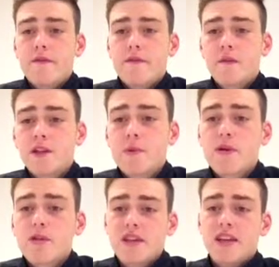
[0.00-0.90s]
from
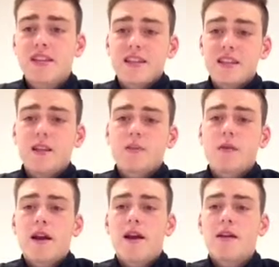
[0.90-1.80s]
experience it is easier to
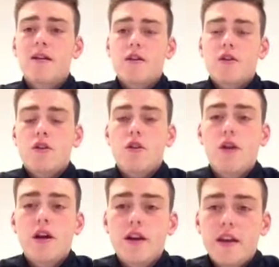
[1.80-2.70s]
play
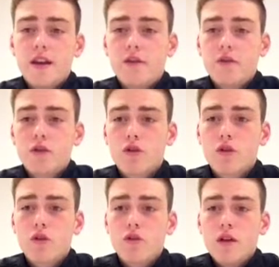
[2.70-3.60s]
on an indoor
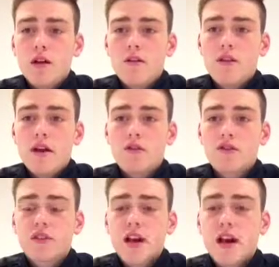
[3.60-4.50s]
court than on
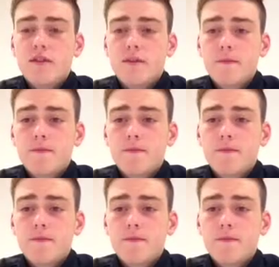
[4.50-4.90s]
sand.